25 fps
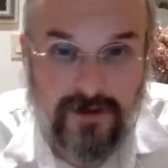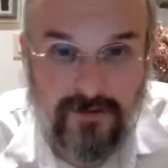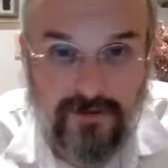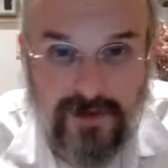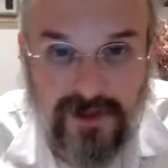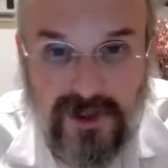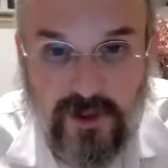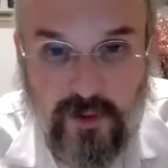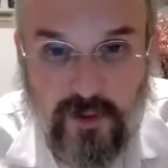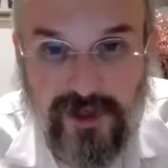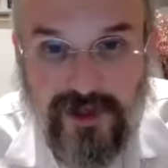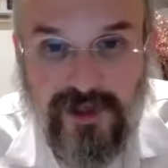But
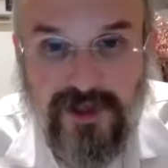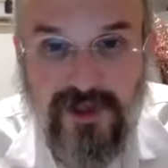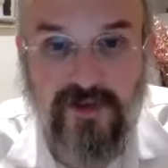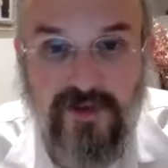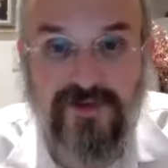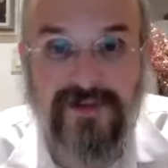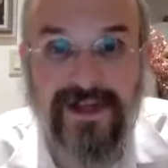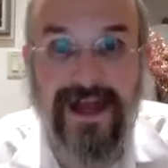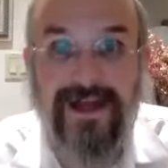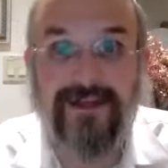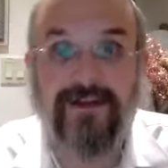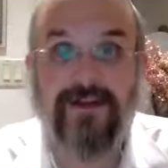the question of
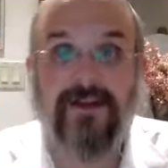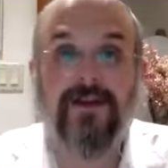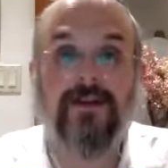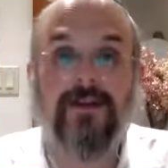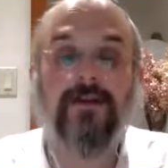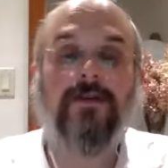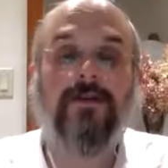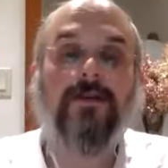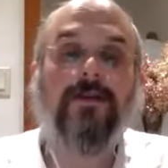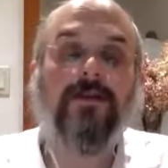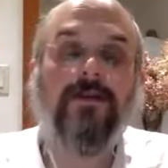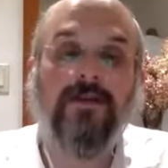
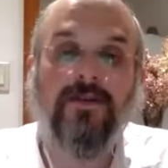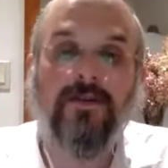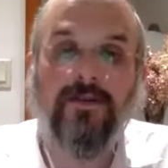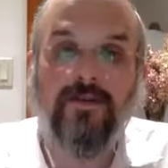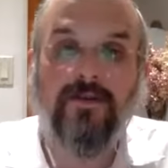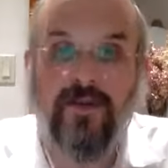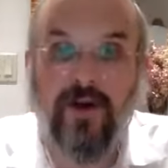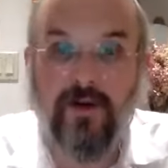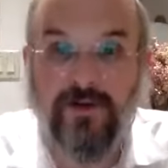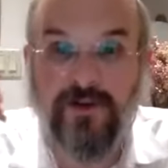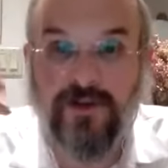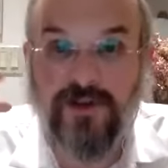standing
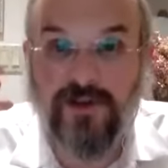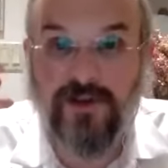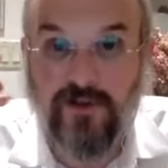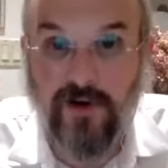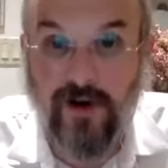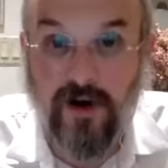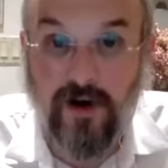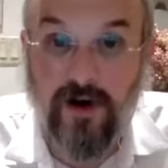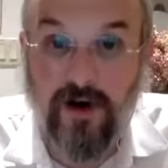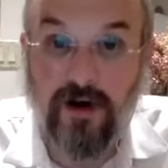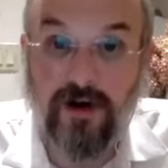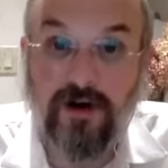very
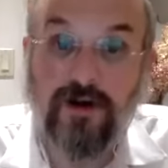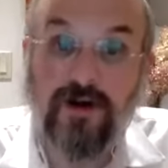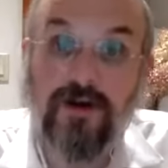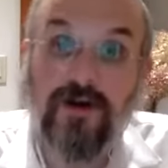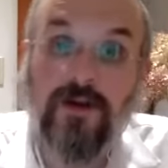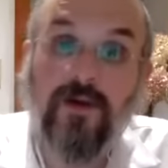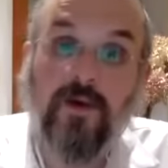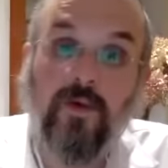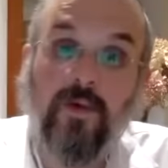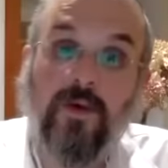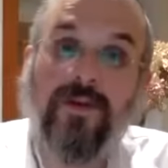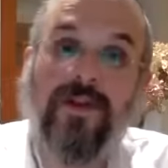strong
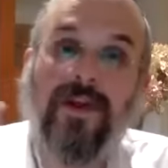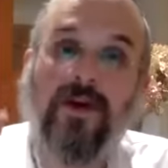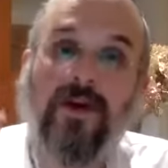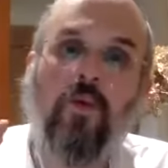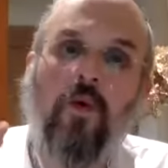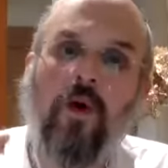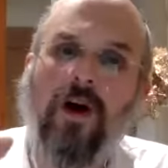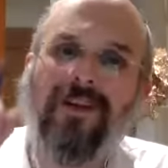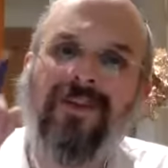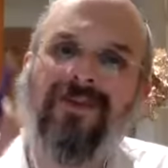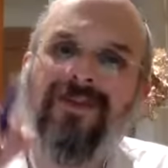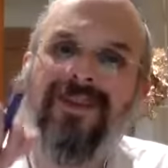when they
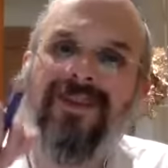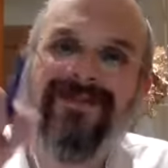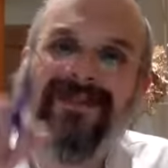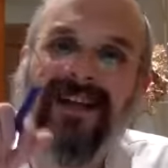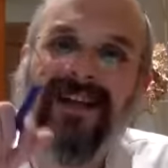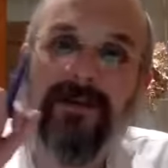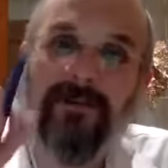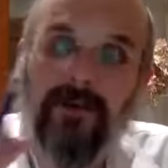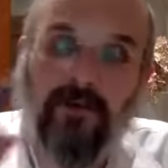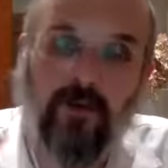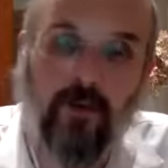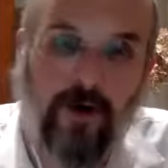want this
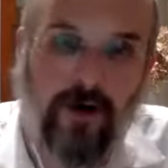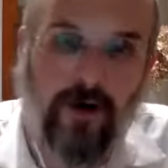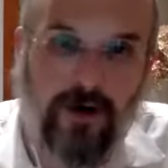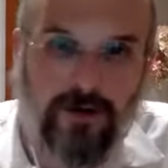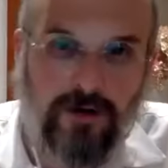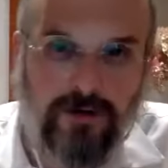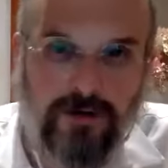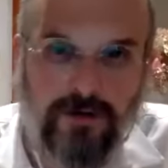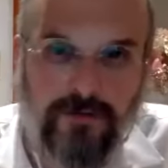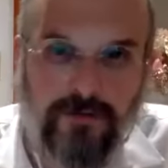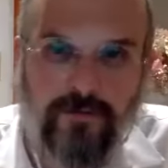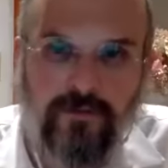type of
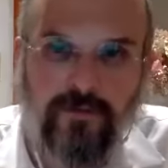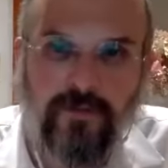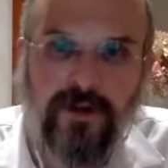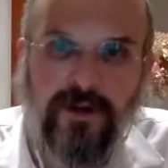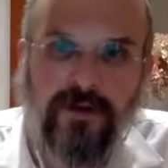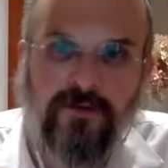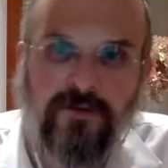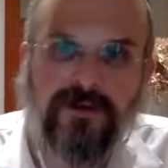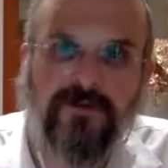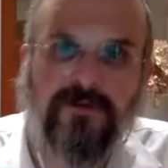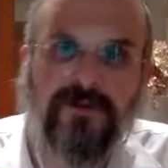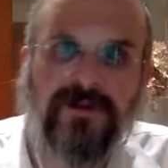wall,
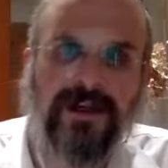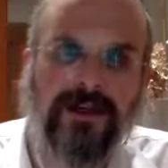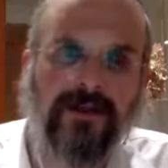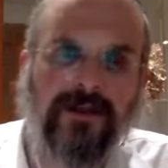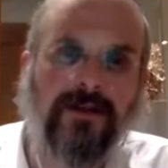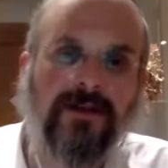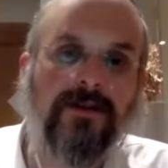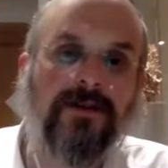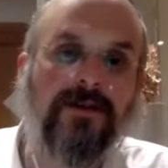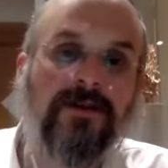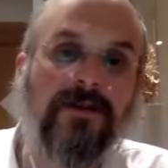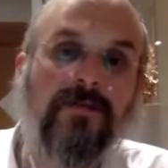which means like
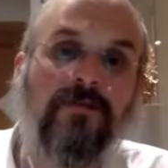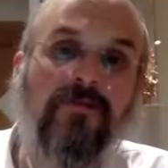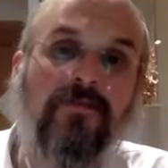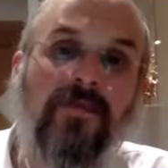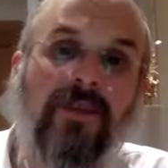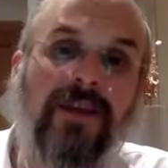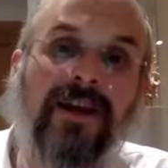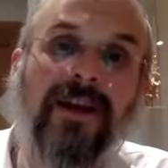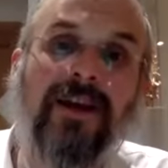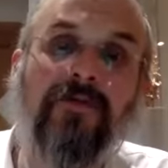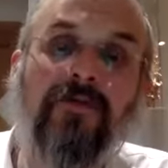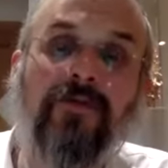this.
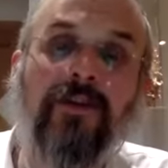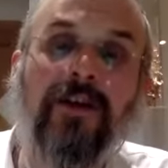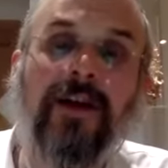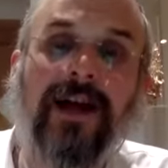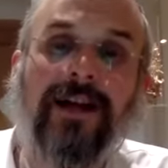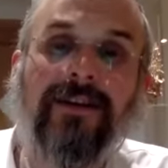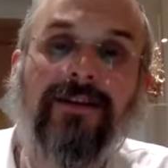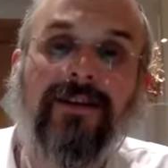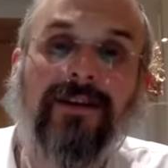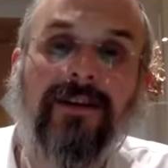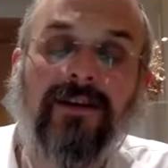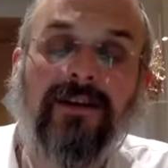If
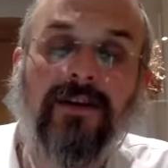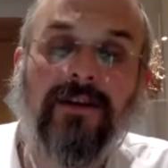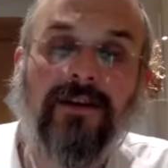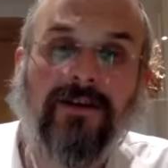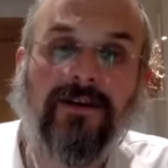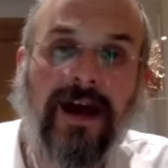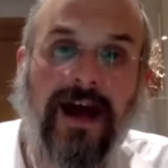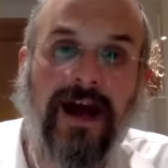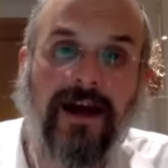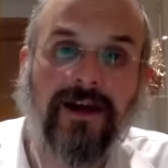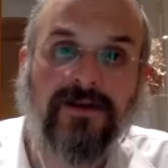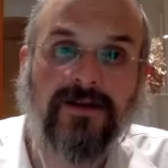Lachatchila you're
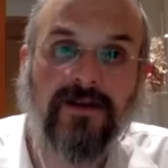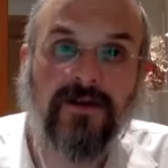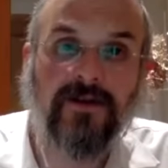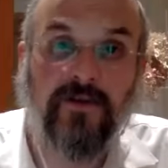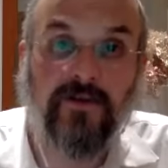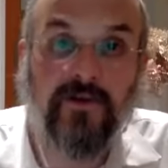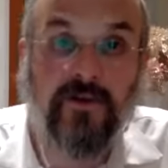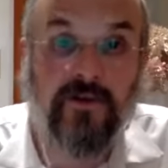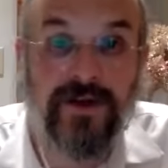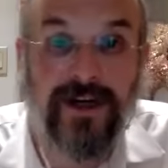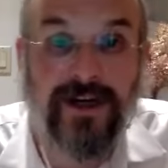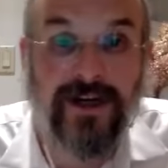asking
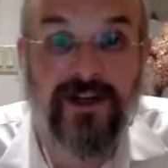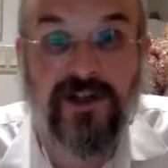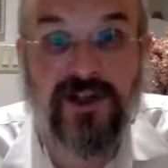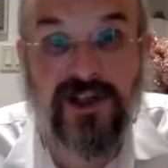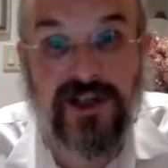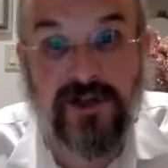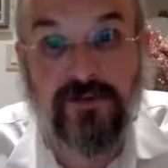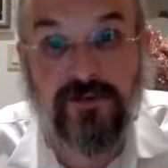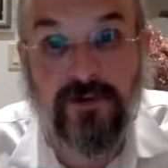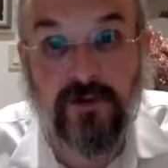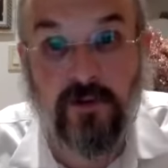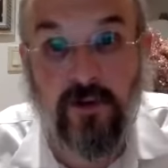for a
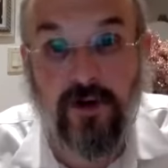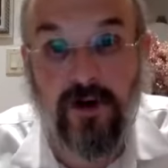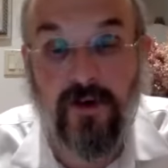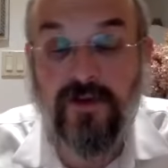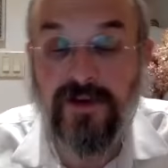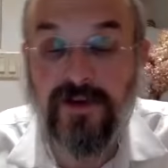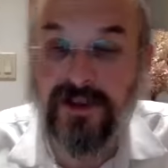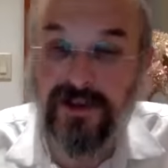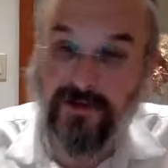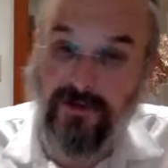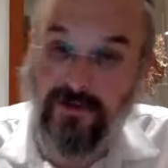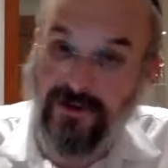cheaper wall,
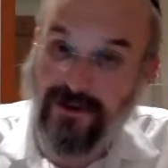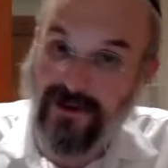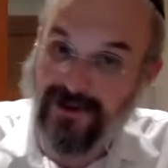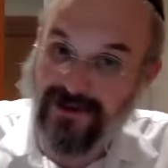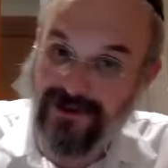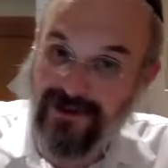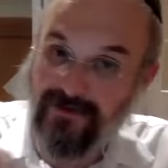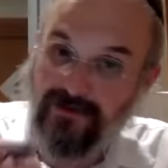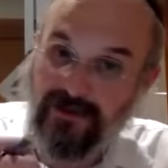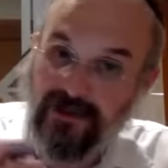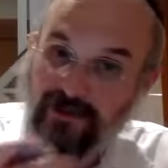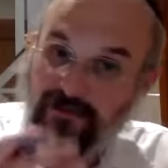this is what it
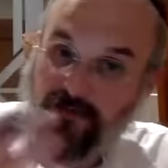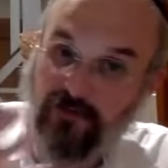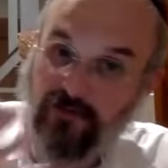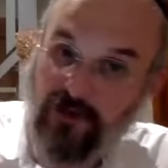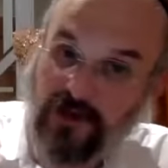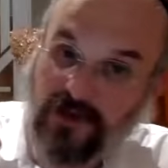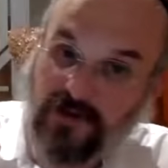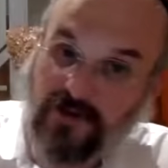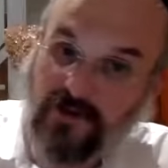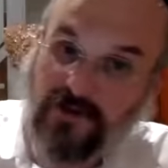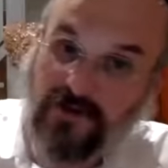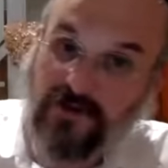seems like from
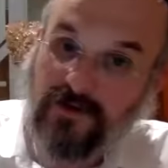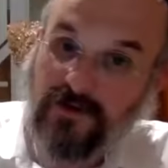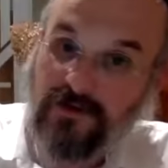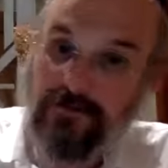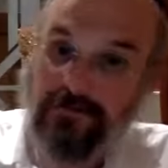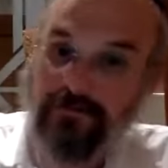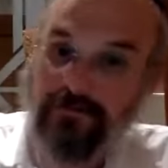Taisus.